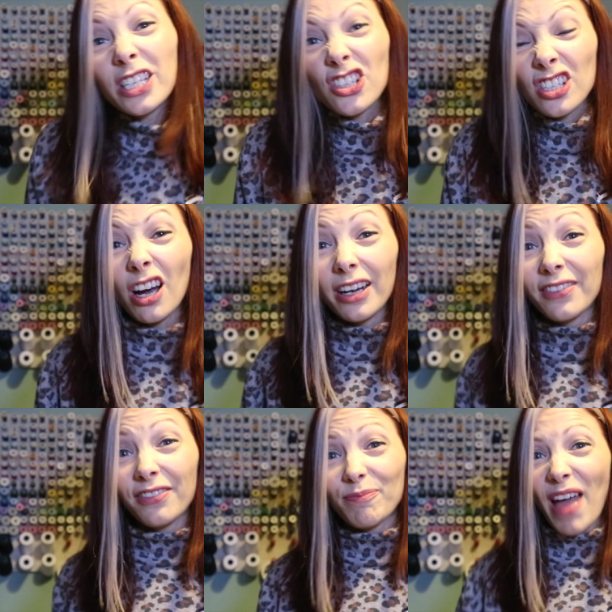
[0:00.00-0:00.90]
It's just kind
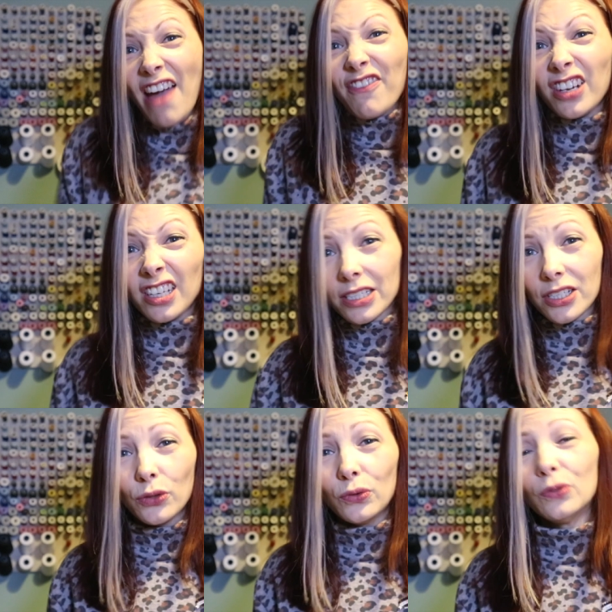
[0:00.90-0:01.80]
of effortless
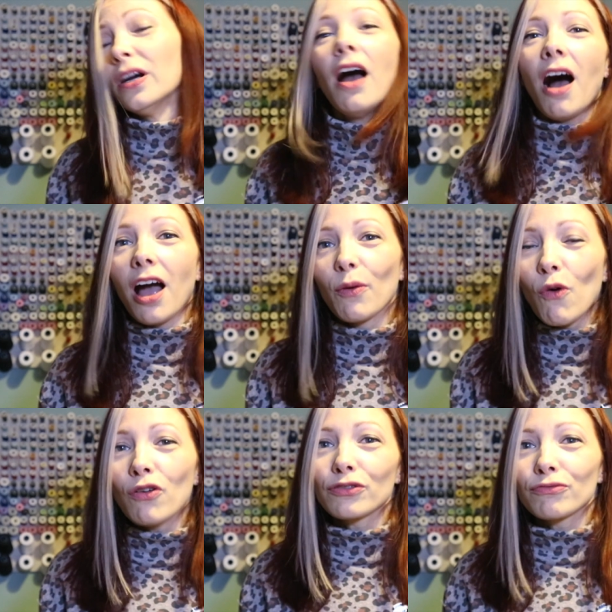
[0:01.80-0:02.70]
cool. I
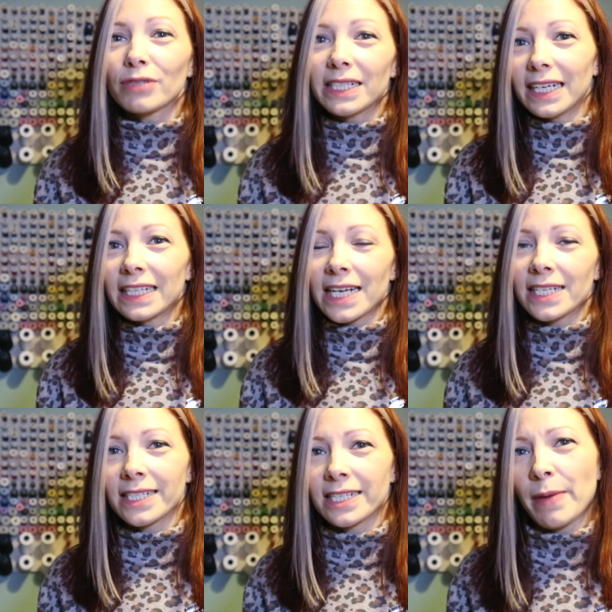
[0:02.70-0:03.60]
was really
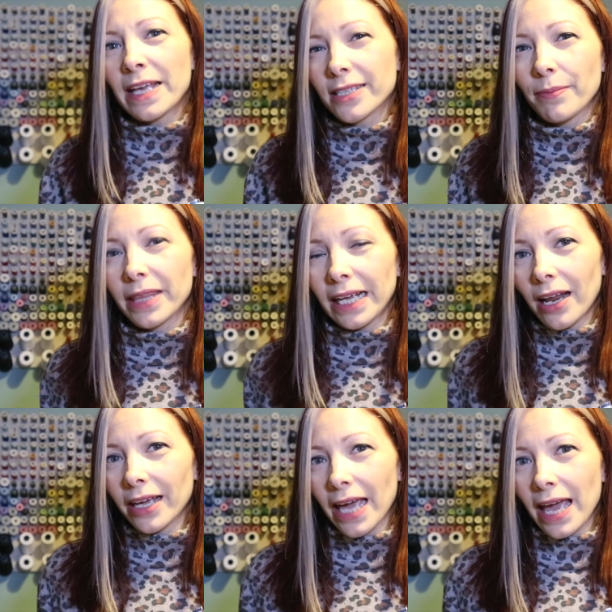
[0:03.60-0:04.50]
intending to make something
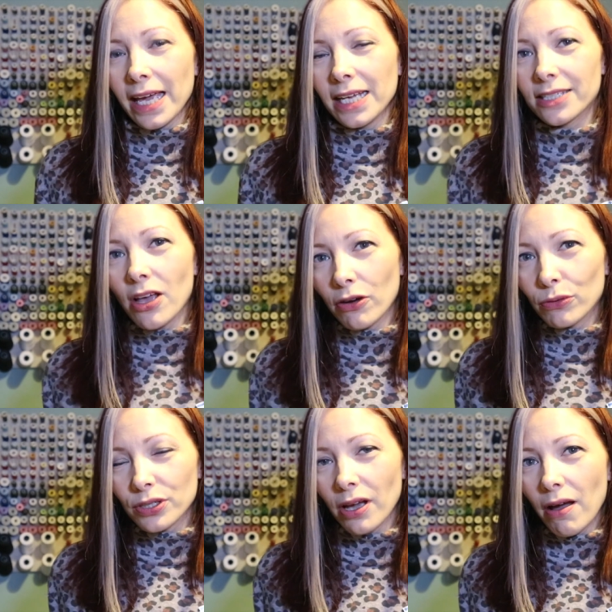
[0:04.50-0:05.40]
like a
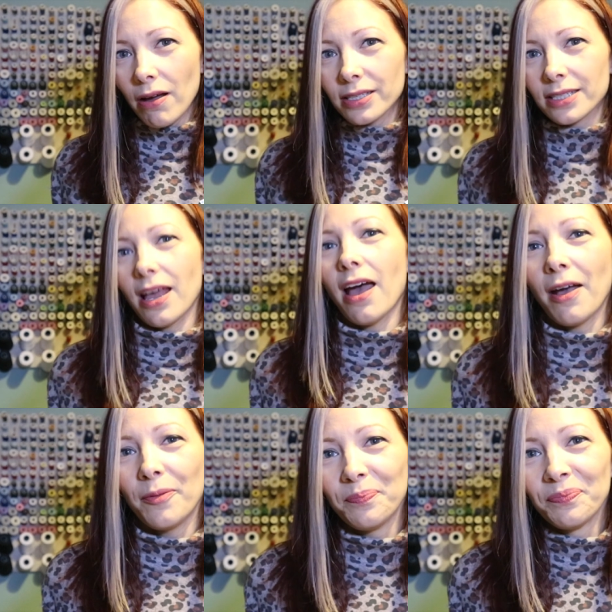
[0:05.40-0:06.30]
circle skirt,
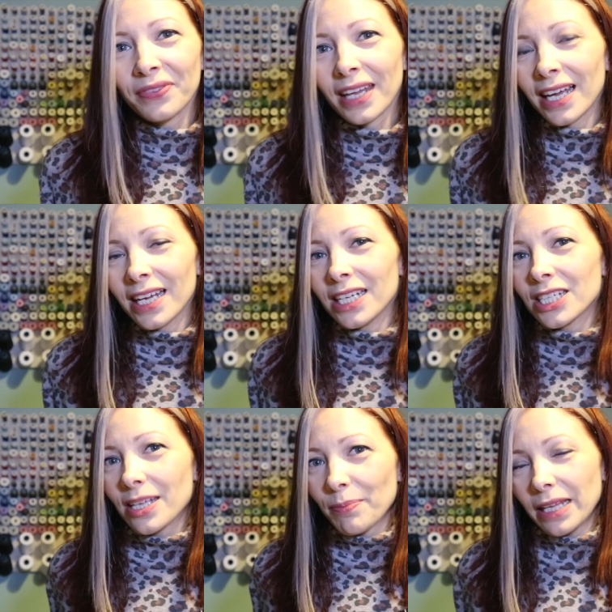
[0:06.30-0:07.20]

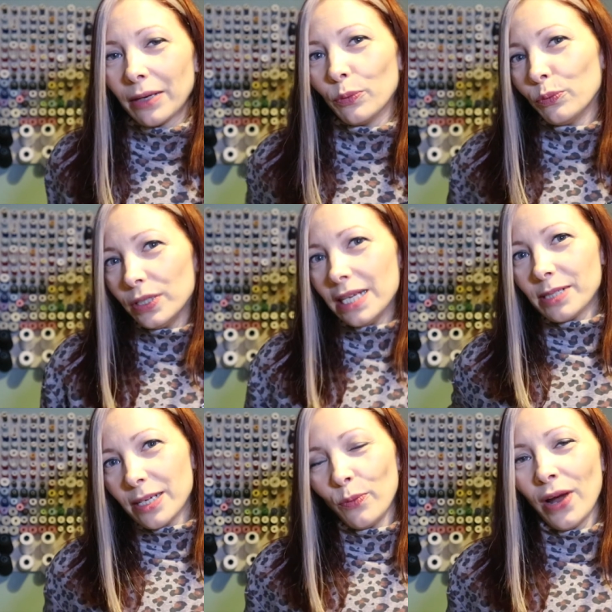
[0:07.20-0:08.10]
something
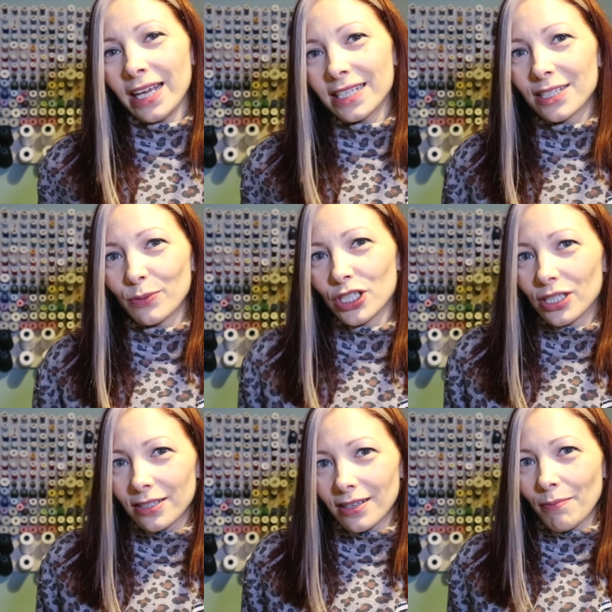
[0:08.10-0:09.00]
nipped in waist, which
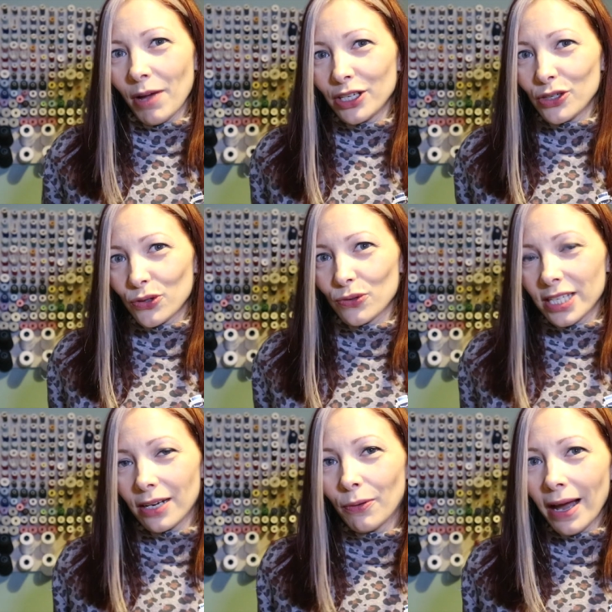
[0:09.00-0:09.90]
is my usual
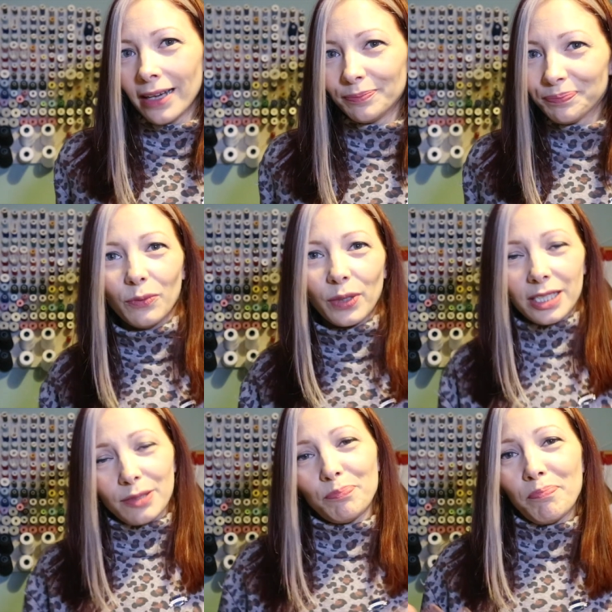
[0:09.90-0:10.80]
silhouette. When
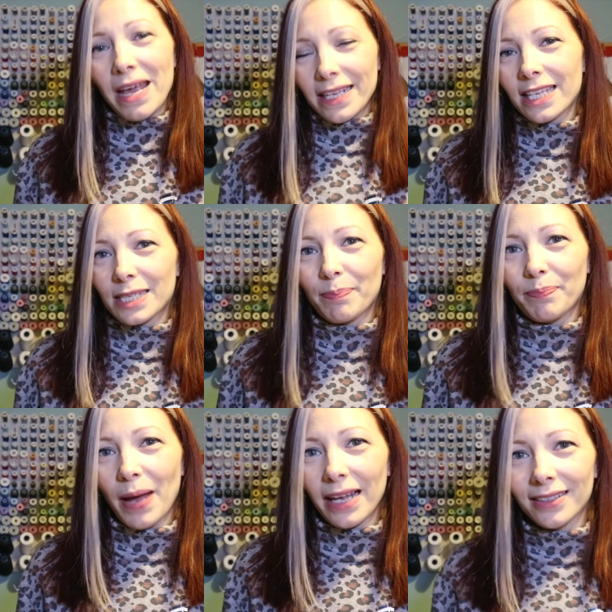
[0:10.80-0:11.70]
I made this
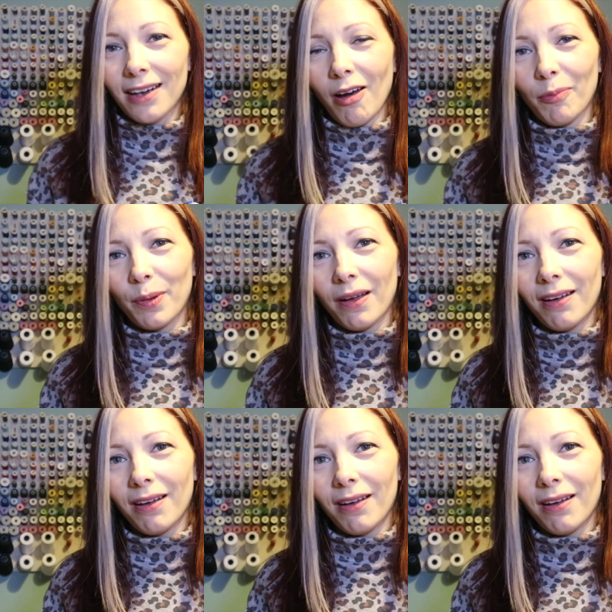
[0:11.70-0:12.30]
pattern up,